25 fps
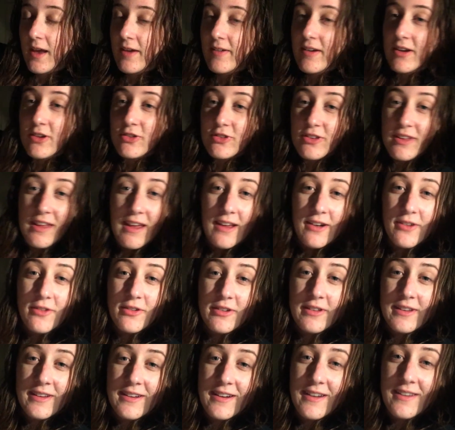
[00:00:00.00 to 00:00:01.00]
I actually had a
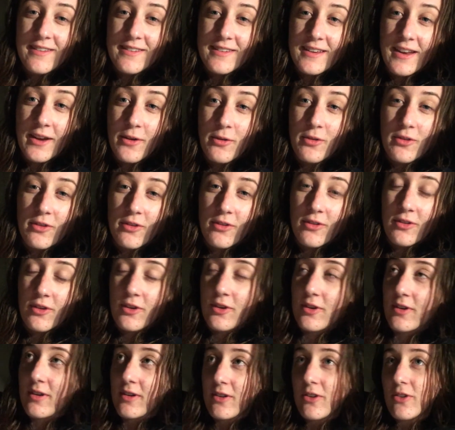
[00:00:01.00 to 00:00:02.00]
really nice day, which is
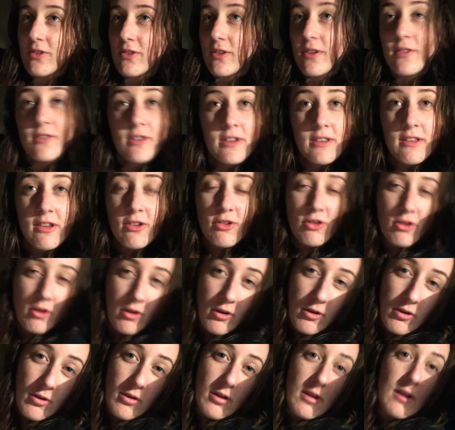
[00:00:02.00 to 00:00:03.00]
good. I just had a really
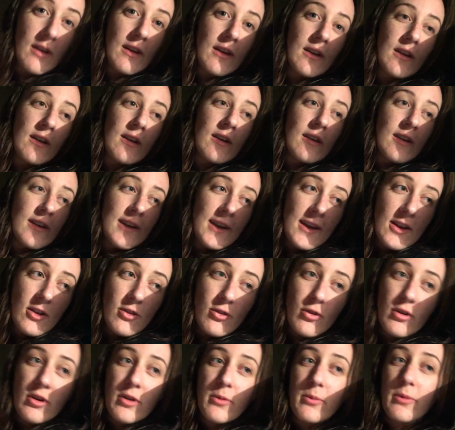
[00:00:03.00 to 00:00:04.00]
chill,
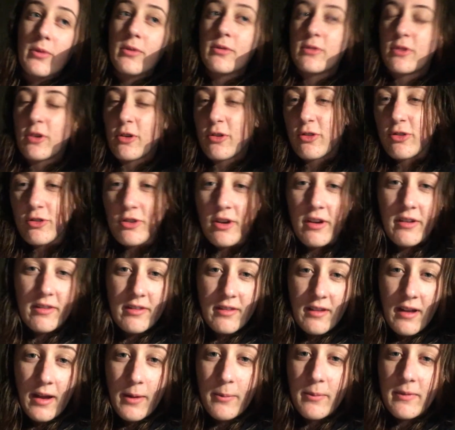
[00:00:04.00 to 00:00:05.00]
enjoyable, no stress
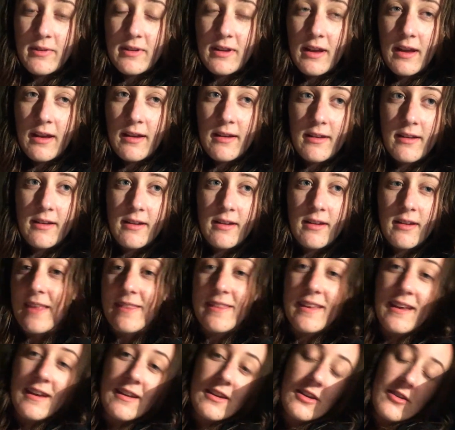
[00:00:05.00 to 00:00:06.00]
type of day. At
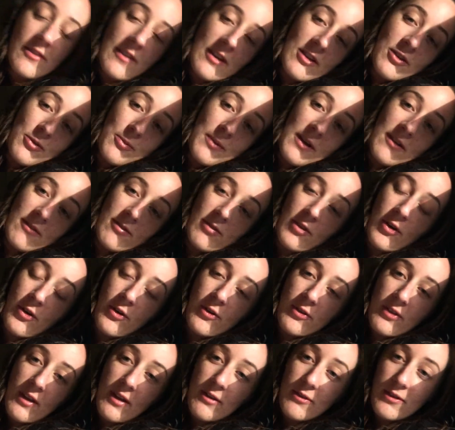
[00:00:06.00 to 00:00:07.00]
the end of each of my
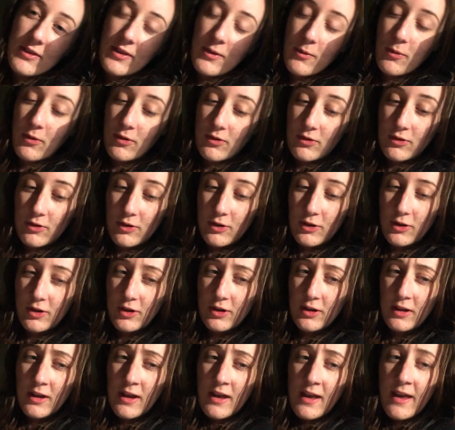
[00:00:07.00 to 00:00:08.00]
vlogs, I really want
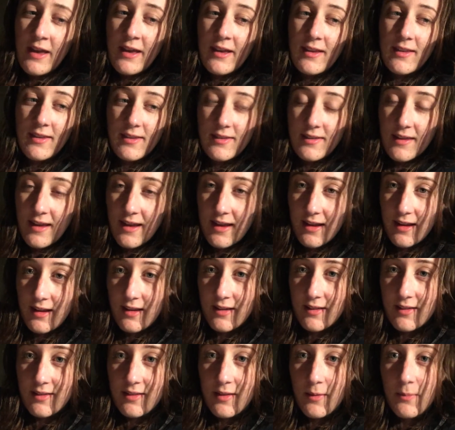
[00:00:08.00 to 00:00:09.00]
to
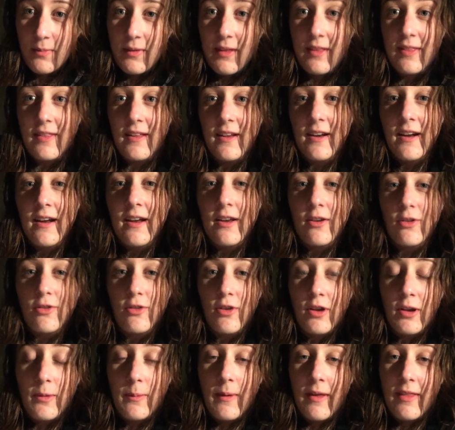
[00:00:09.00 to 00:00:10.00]
say something that I
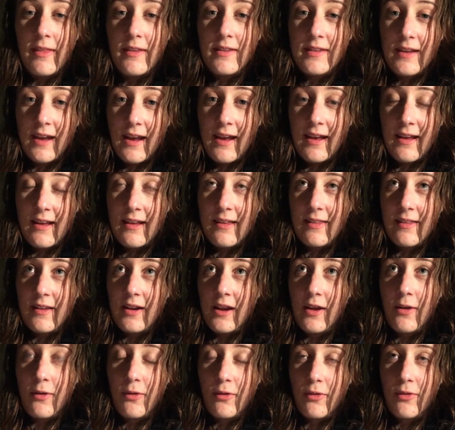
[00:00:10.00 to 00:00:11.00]
enjoyed about the day, and then
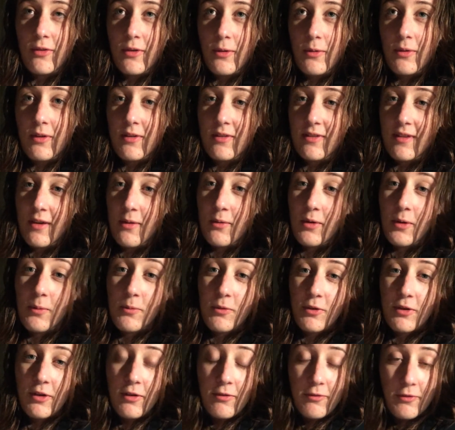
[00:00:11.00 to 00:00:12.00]
I also want to say what I'm
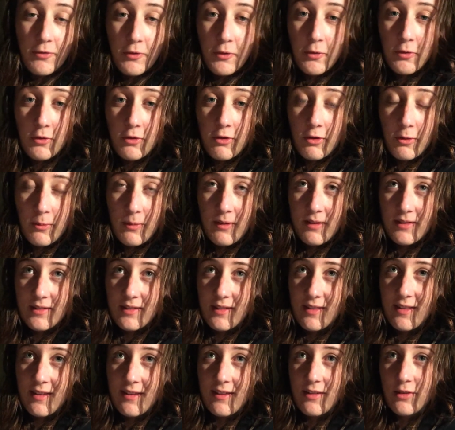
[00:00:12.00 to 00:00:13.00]
looking forward to, because I
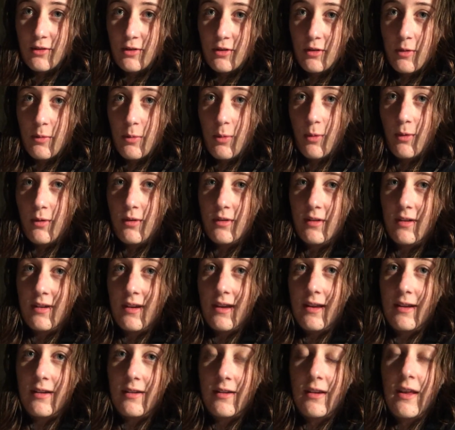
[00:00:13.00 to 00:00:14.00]
think it's really important to
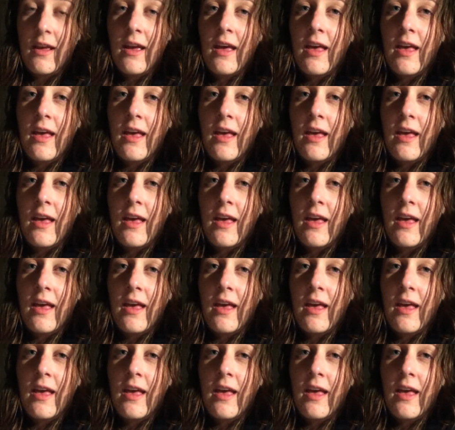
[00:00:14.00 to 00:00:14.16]
end